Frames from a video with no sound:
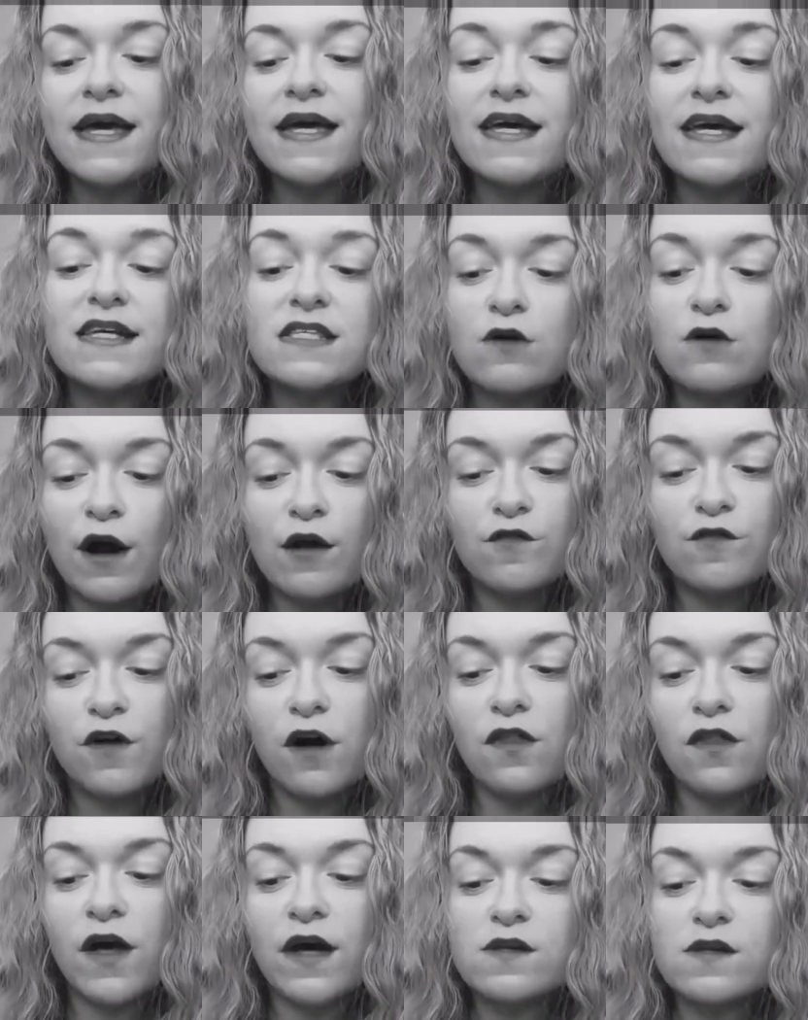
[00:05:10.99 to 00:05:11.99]
his
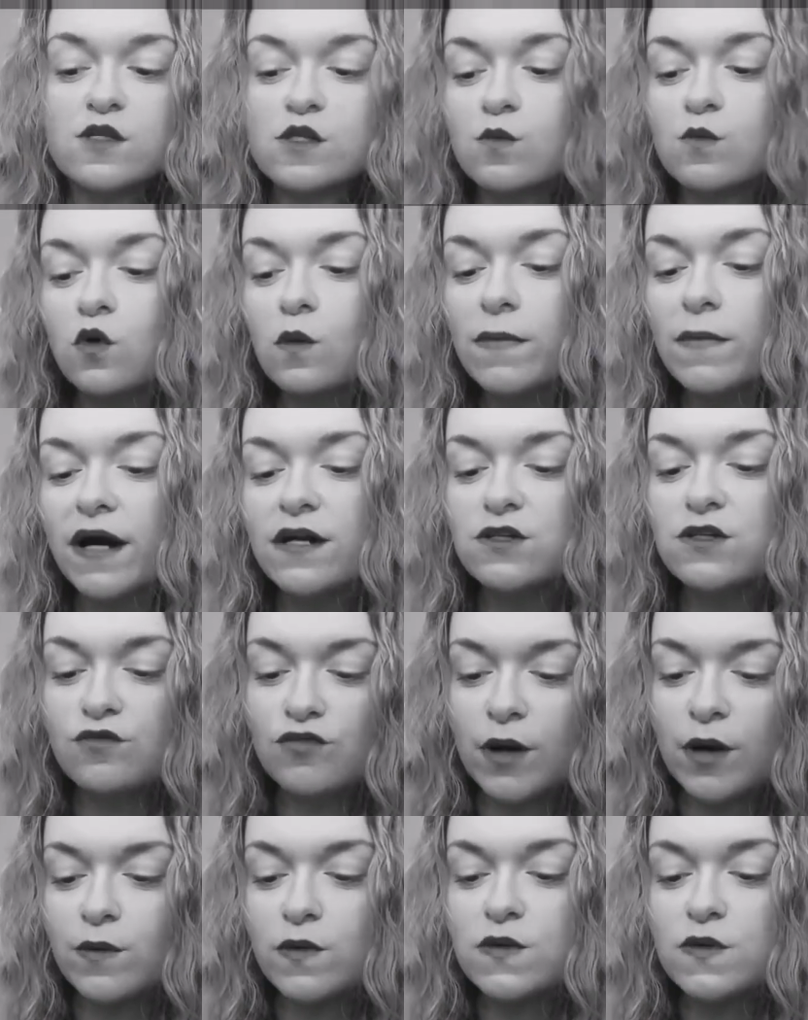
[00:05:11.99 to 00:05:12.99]
grandfather and a small band of
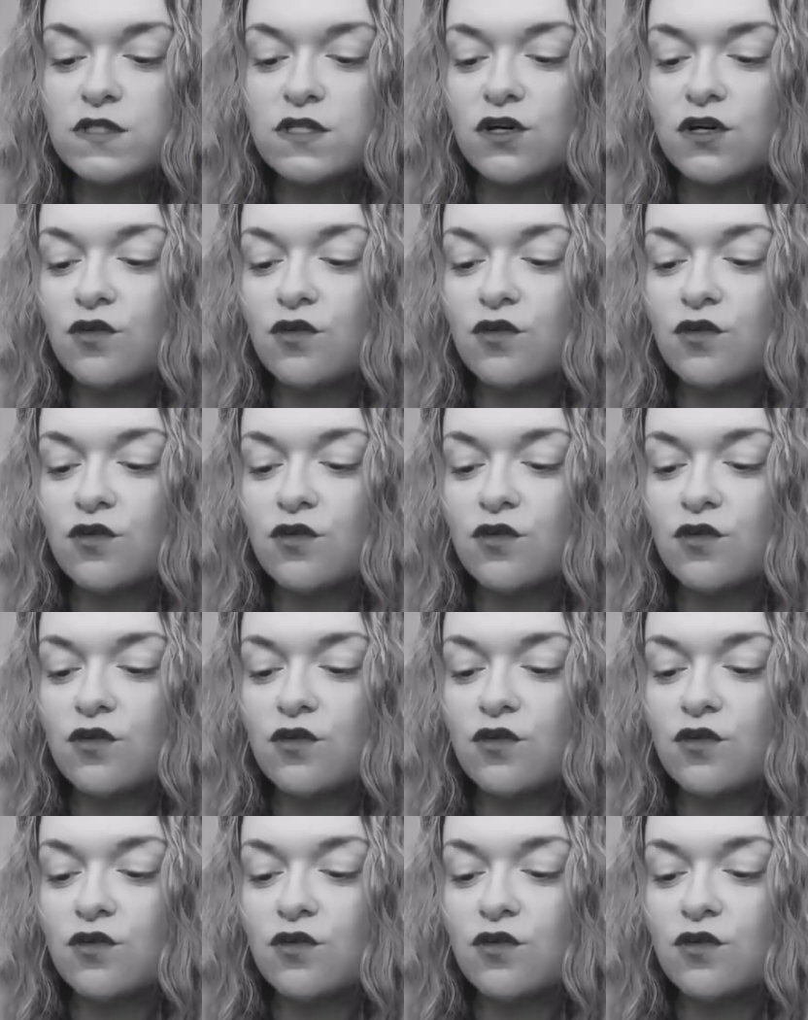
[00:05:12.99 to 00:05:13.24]
rebels to